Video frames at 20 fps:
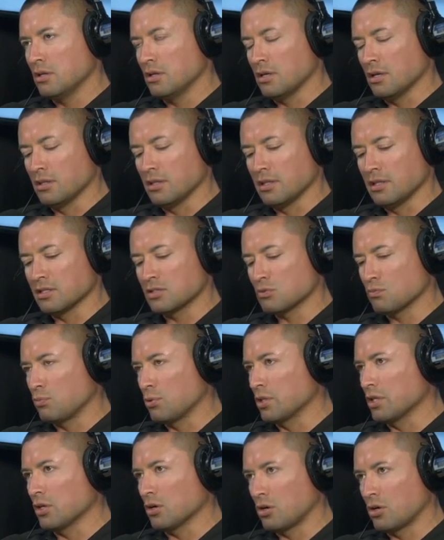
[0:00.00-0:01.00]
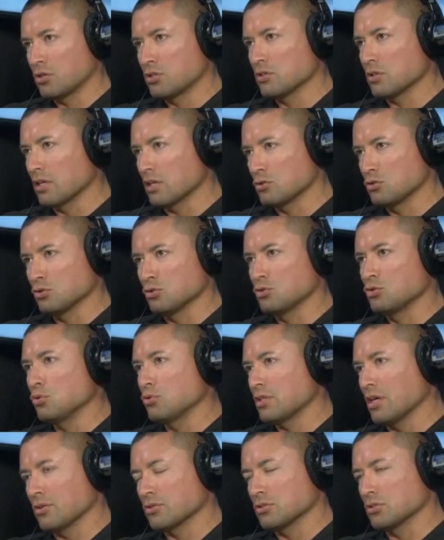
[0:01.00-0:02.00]
and then it's really hard to get to two
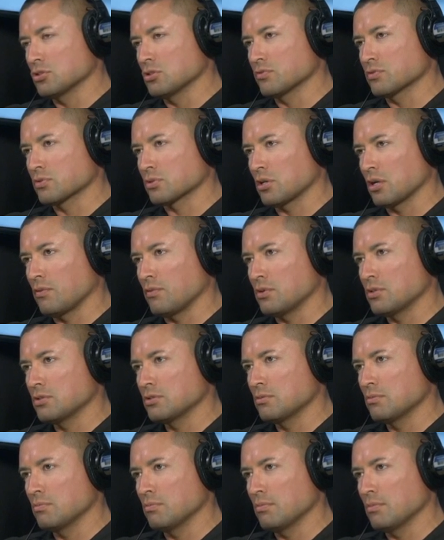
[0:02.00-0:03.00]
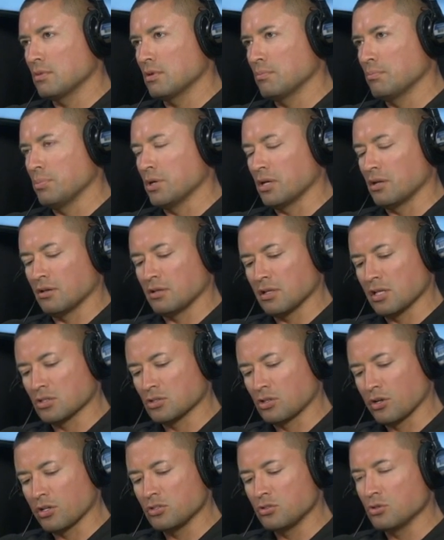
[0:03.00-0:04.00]
thousand subscribers. But uh, as
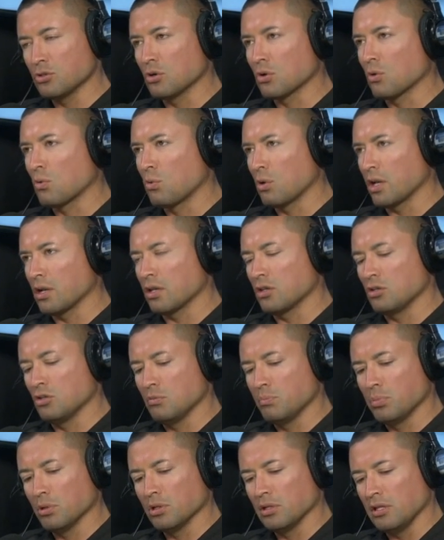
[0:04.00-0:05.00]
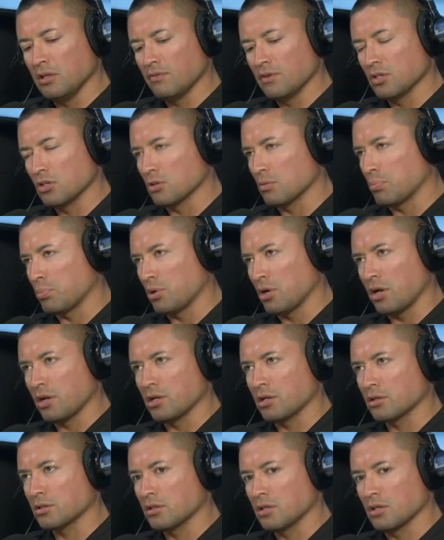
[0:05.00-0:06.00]
long as you don't quit and you believe in your
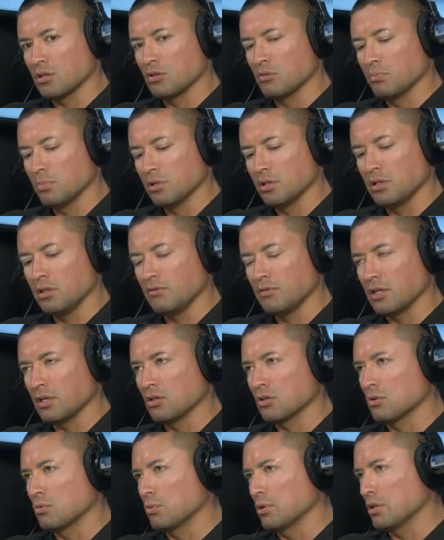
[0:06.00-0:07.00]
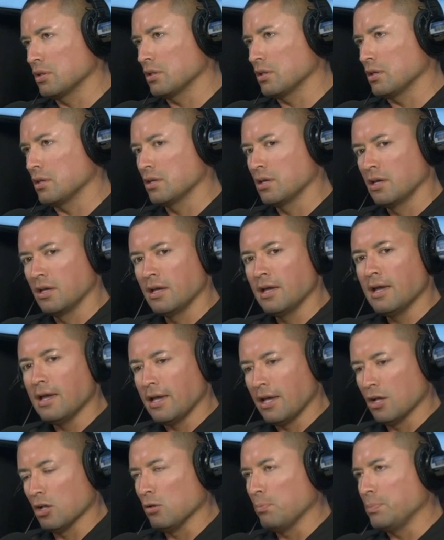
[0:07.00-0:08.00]
product and you believe that you're really
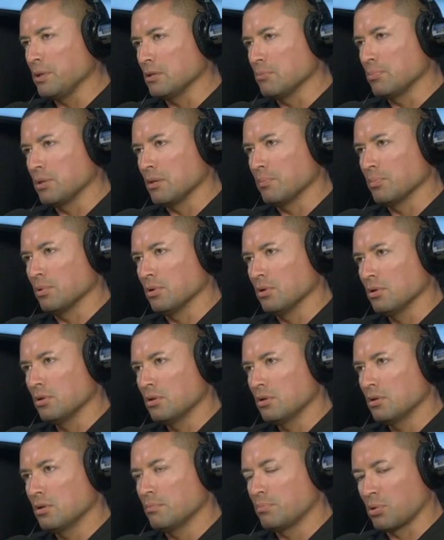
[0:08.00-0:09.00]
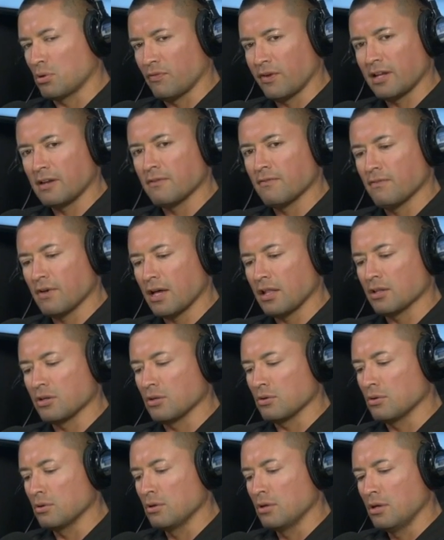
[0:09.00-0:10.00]
helping people providing value,